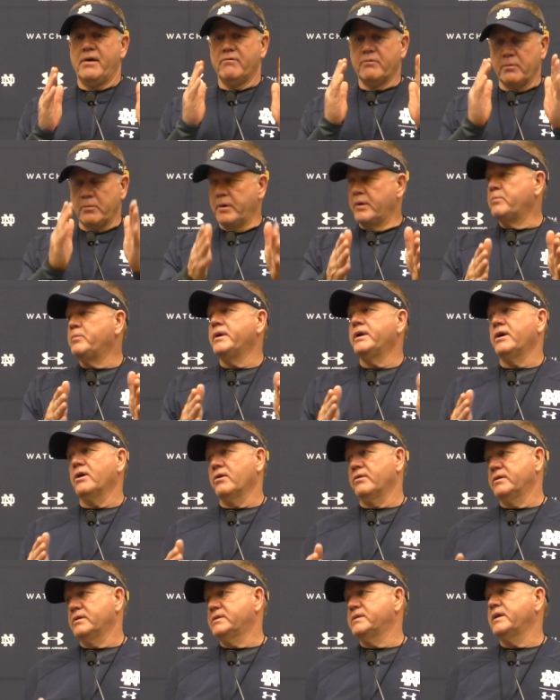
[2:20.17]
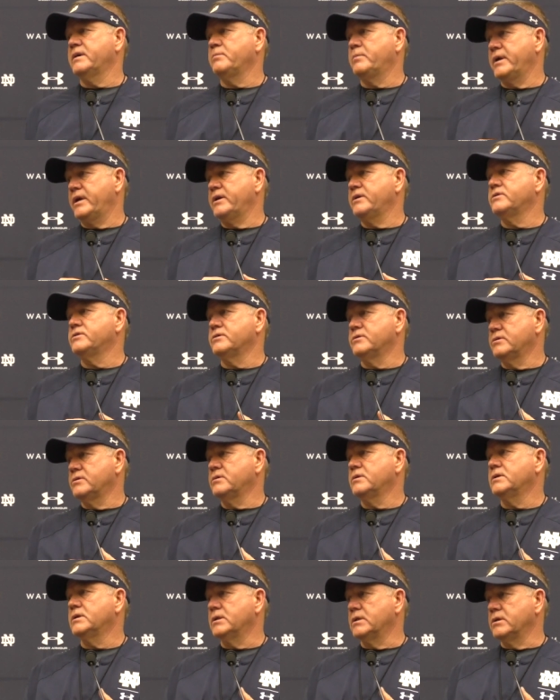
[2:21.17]
everybody being on the same page.
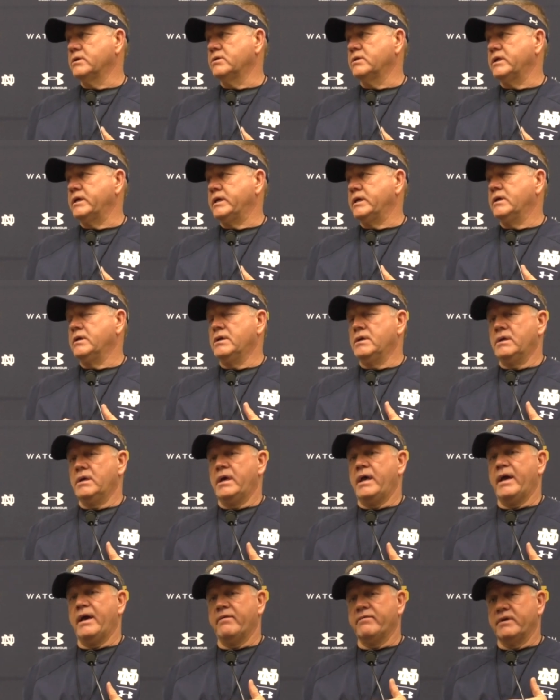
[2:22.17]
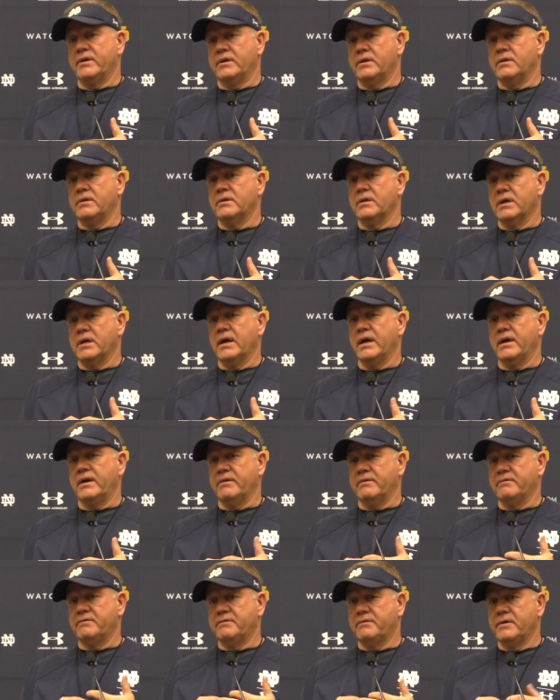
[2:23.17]
Clearly having the
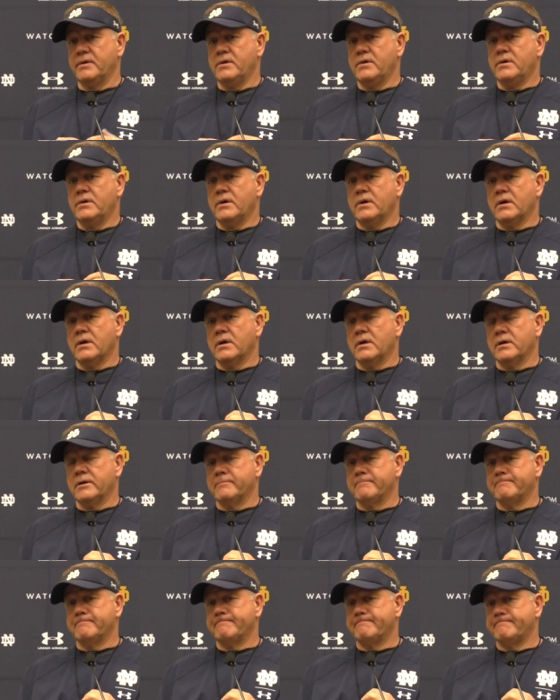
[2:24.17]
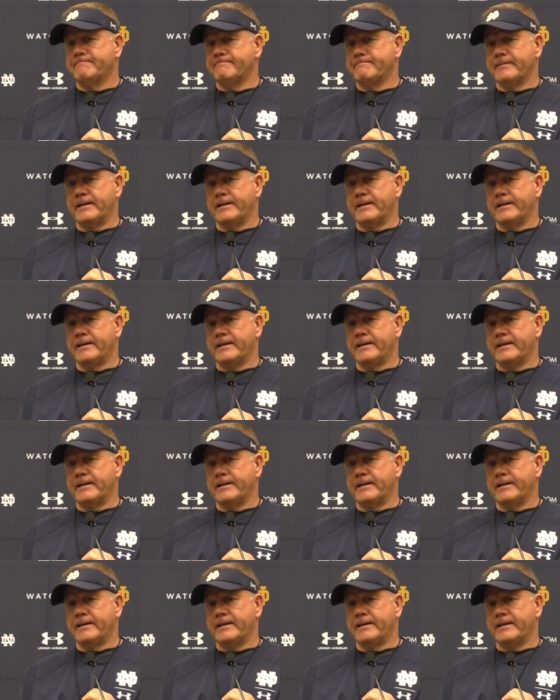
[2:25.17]
kind of um,